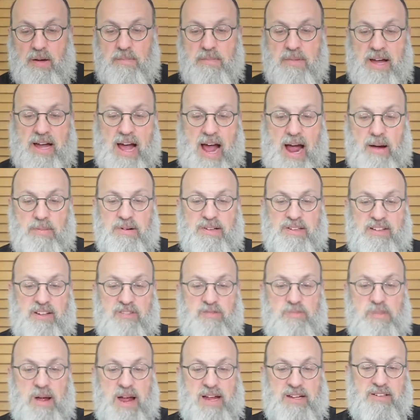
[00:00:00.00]
Machaber
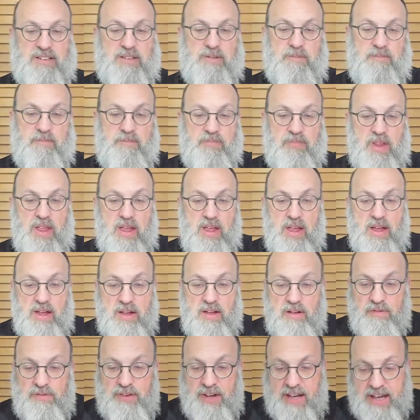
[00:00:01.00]
Sif Beis.
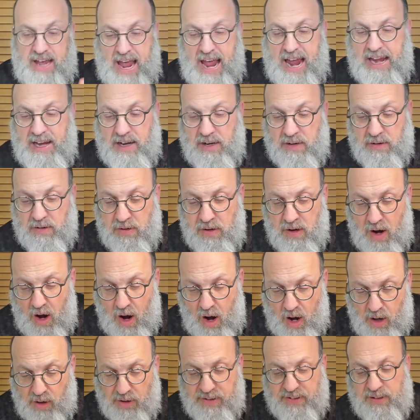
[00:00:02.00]
V'chein,
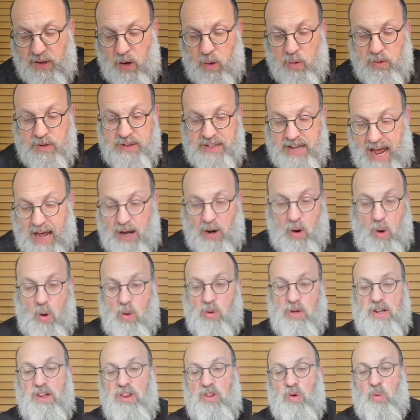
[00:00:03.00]
also, not
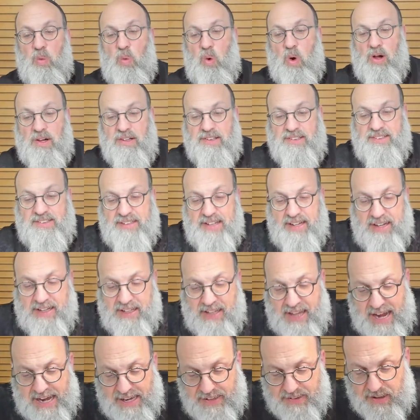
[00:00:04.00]
only the walled city
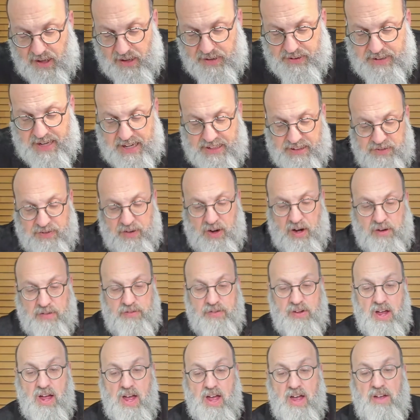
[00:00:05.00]
lanes on Tezvav,
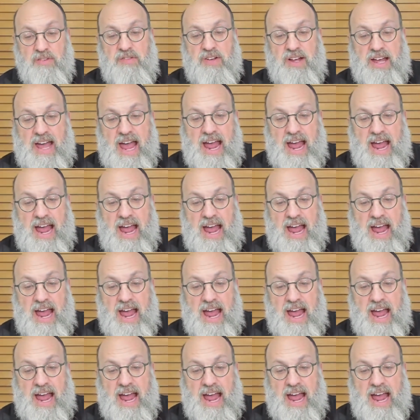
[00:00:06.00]
the